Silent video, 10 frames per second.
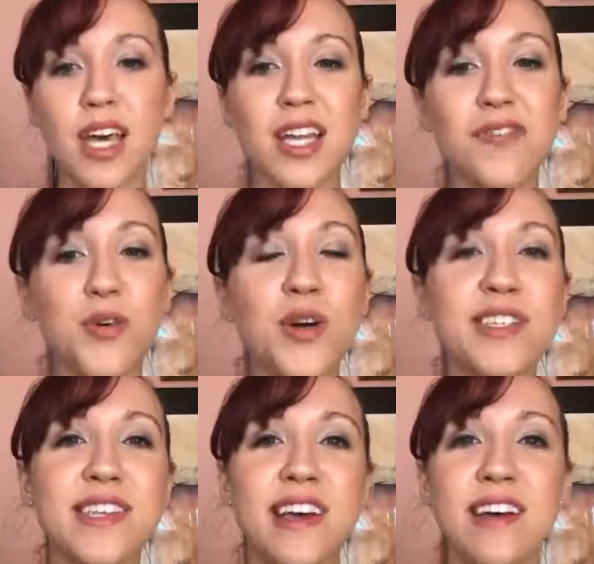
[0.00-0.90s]
And of
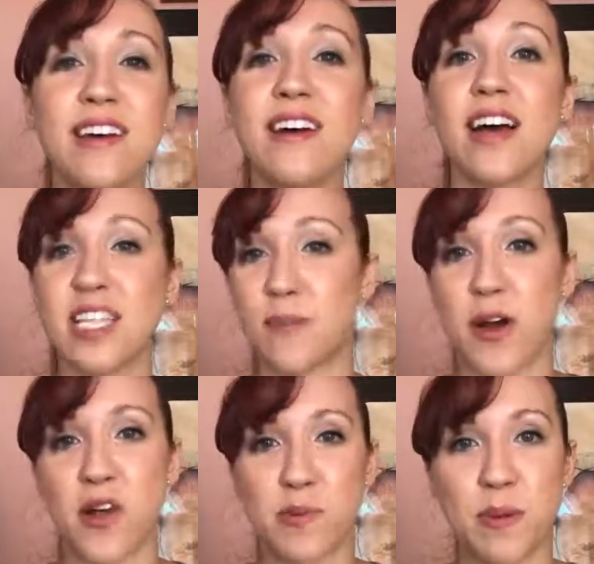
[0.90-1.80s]
course, inspire
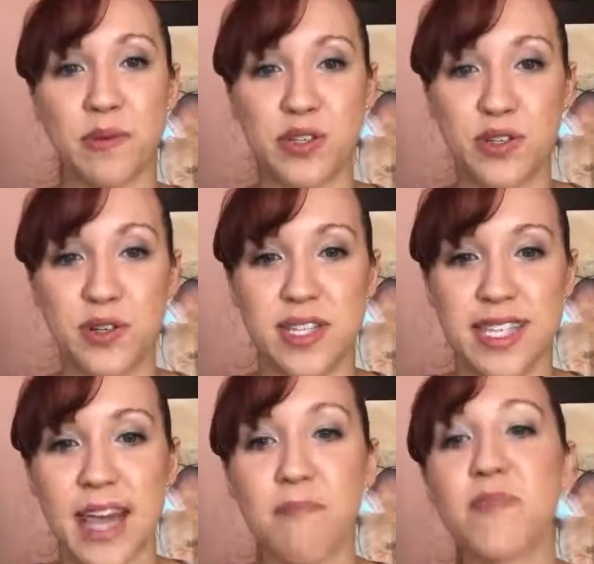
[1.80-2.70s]
other people to do the
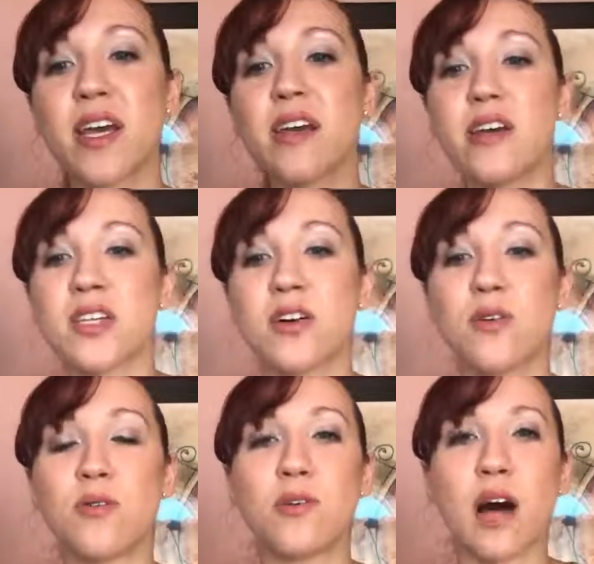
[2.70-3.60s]
same.
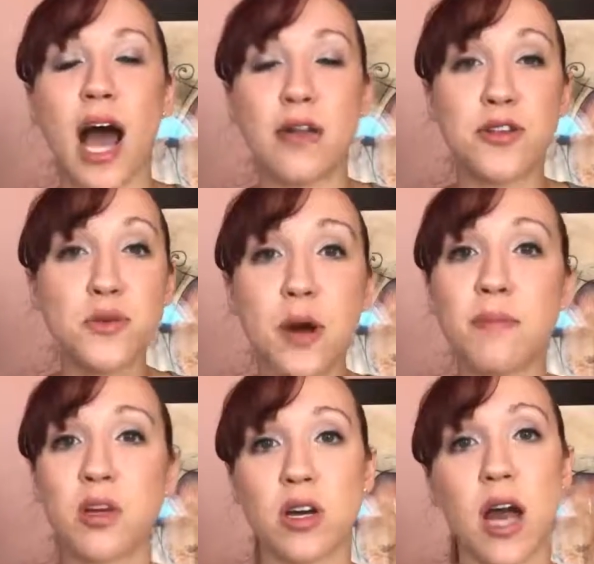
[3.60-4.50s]
So I
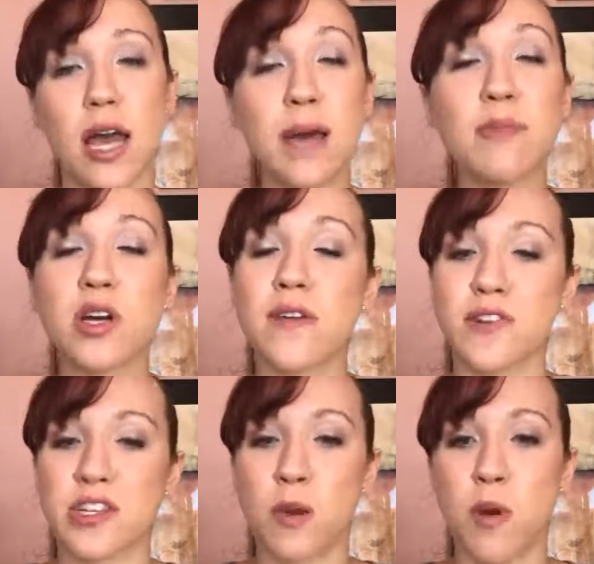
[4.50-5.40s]
am looking
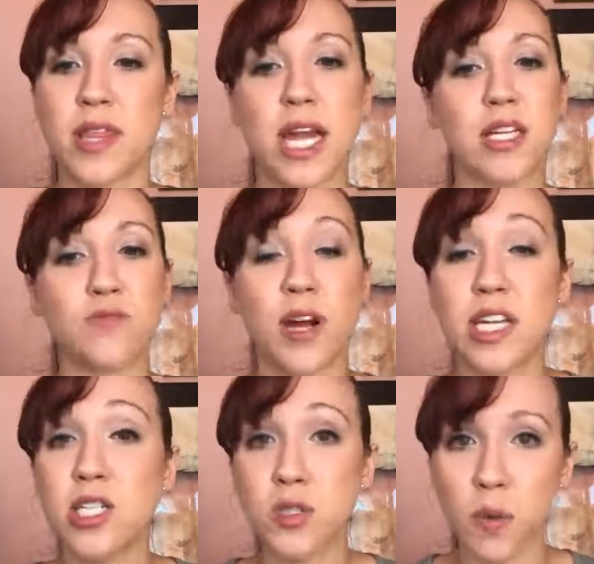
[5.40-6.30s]
for someone that is ready
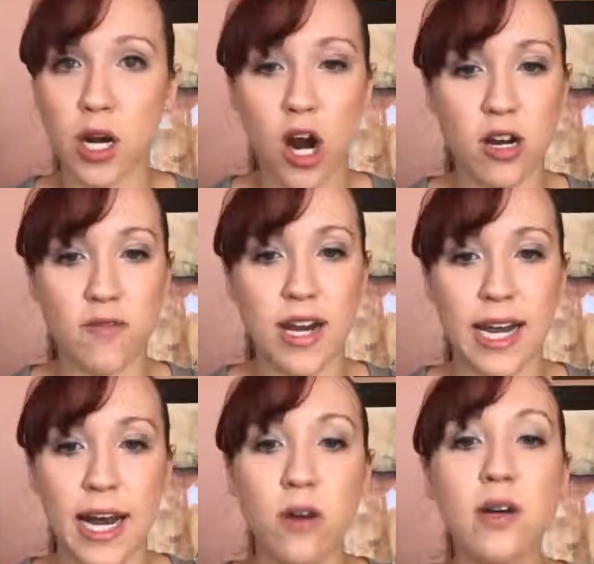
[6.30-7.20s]
to work hard right
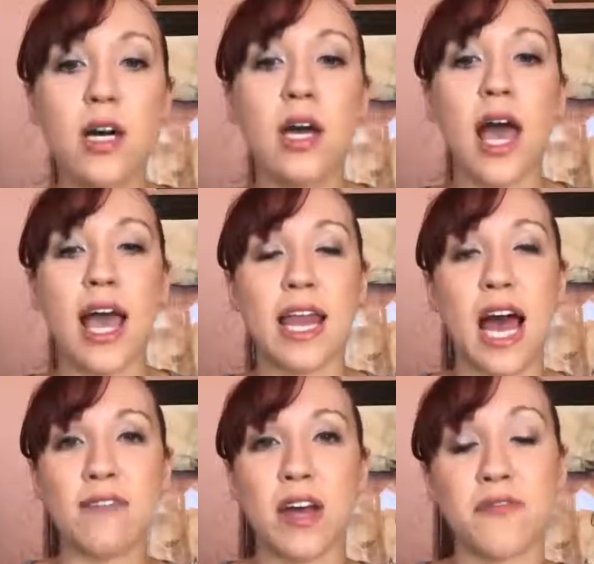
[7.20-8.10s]
now and
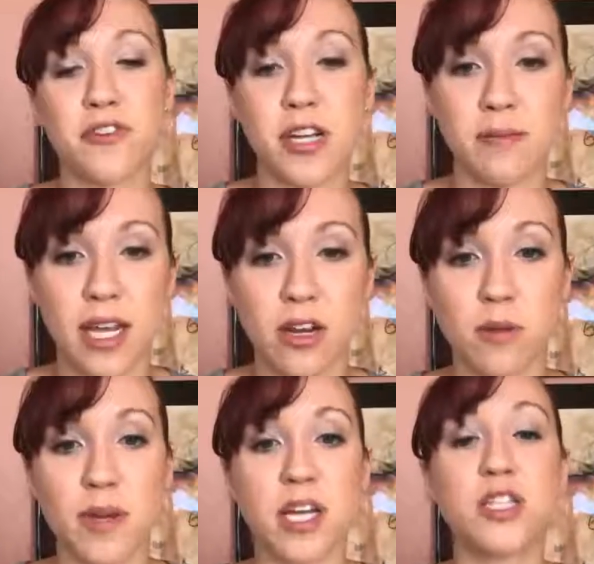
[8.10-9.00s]
have that freedom later,
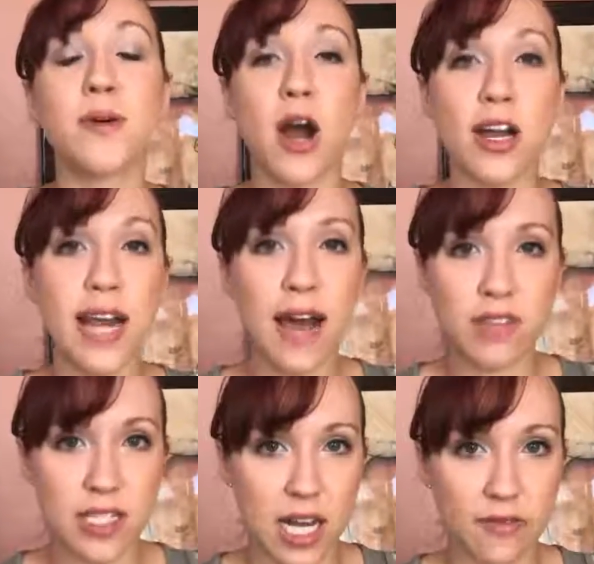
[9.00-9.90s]
because you are going to have to
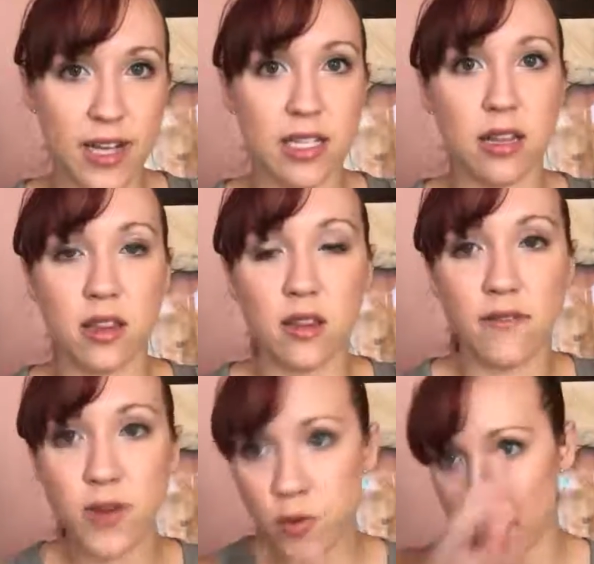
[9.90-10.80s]
sacrifice a
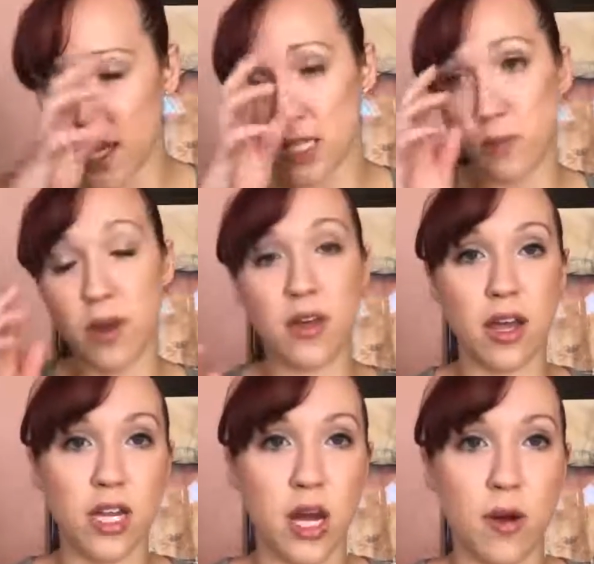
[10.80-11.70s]
few things, whether,
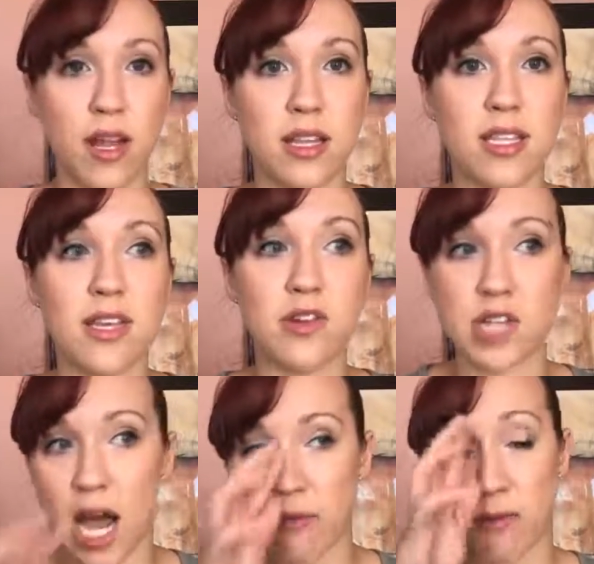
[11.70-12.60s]
it's either
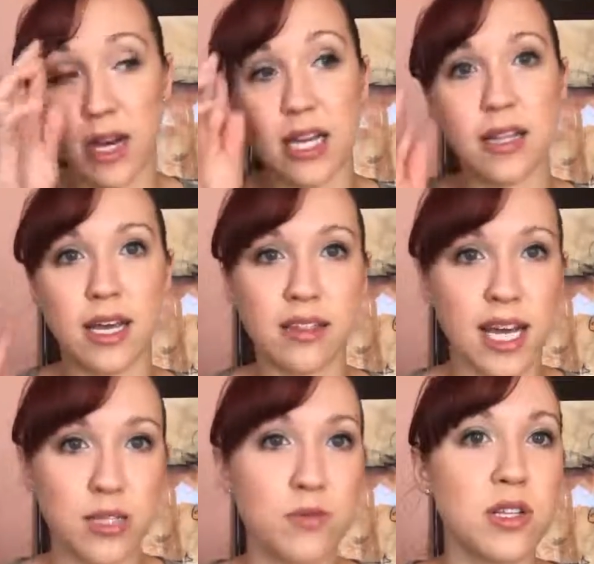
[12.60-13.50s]
time or money. Like,
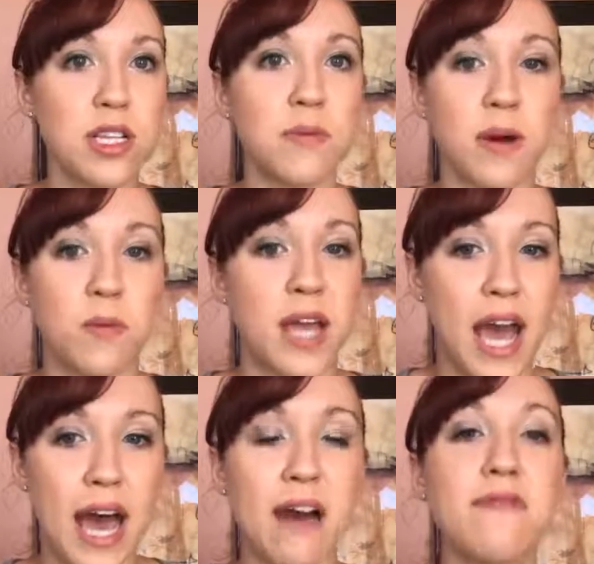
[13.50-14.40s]
that's really what we
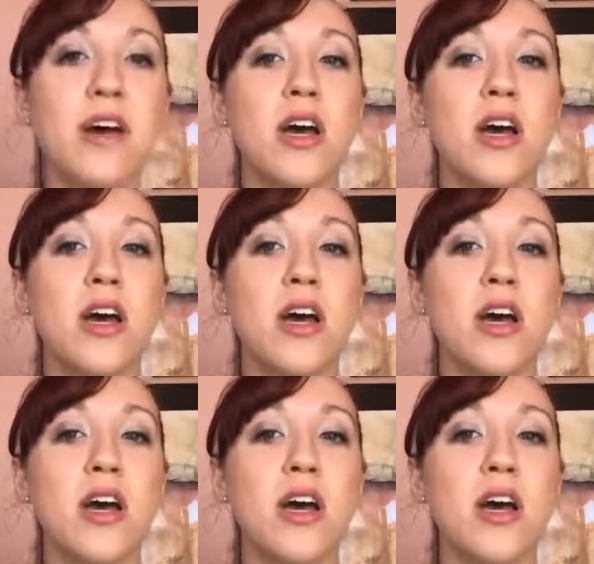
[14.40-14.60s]
have.